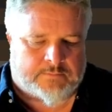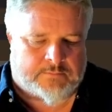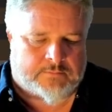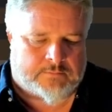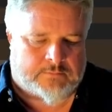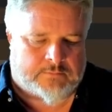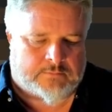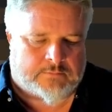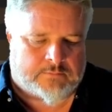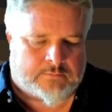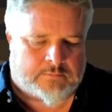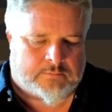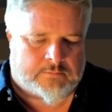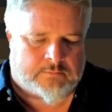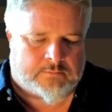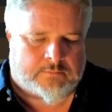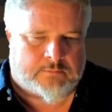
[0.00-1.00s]

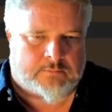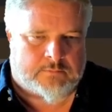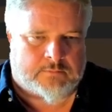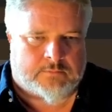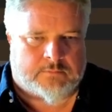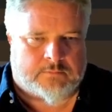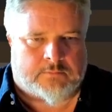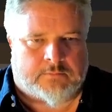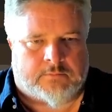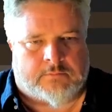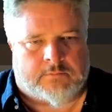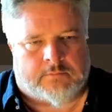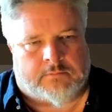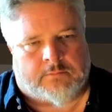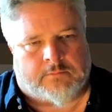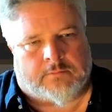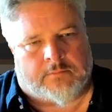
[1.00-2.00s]

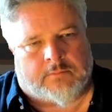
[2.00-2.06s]
(no one is talking)